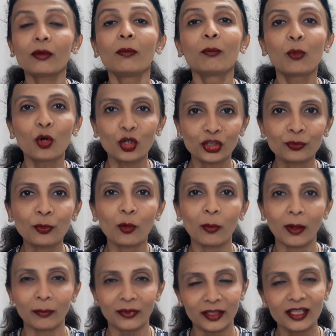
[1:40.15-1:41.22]
most
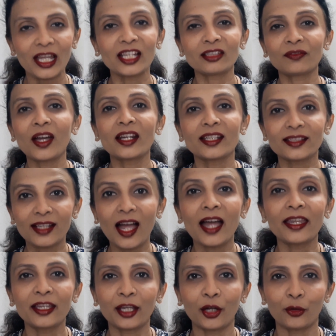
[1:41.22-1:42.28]
probably as far as
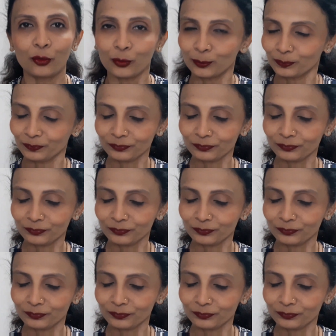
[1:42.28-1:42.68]
I can do.